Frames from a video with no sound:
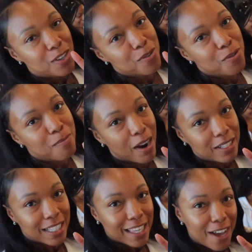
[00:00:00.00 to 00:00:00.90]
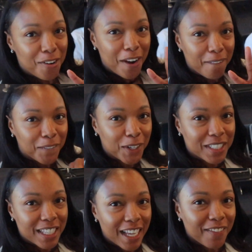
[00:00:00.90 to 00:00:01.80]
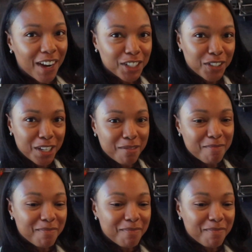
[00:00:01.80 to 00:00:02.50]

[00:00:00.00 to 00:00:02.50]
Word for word: to barcelona first leg of our trip